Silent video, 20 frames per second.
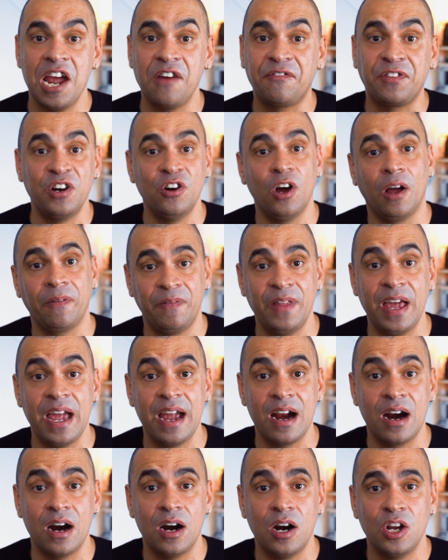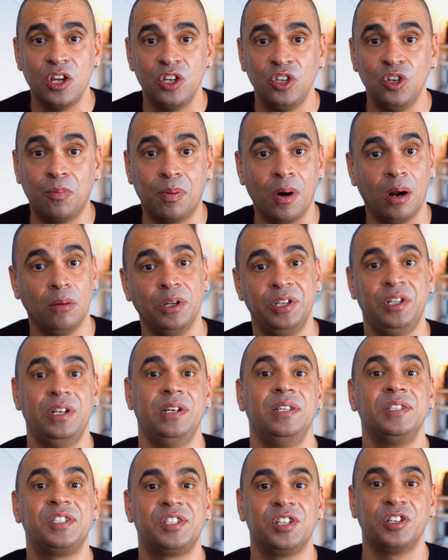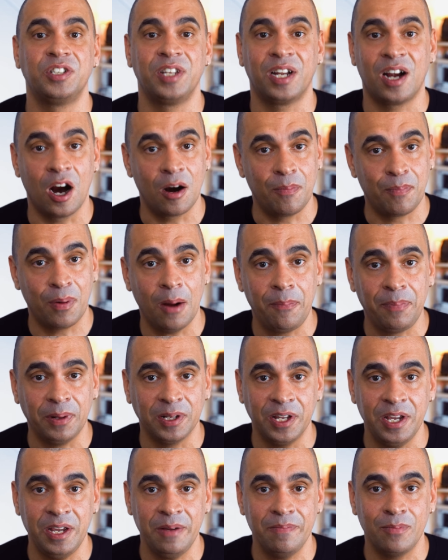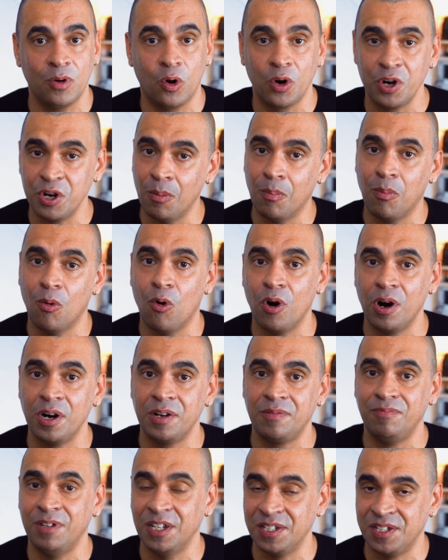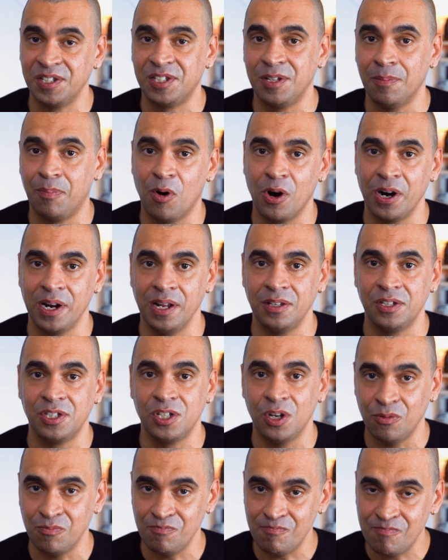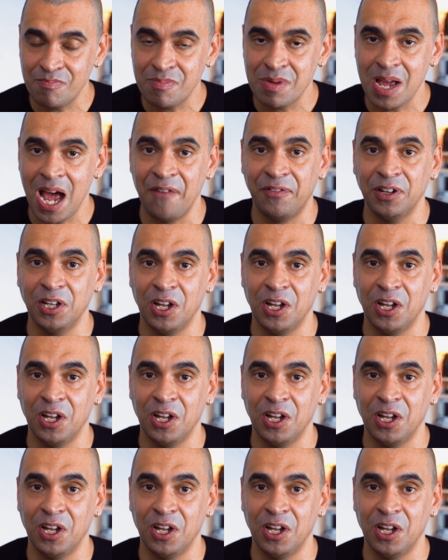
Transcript: If they're not there, you probably didn't insert the card properly or your board doesn't support it, so have a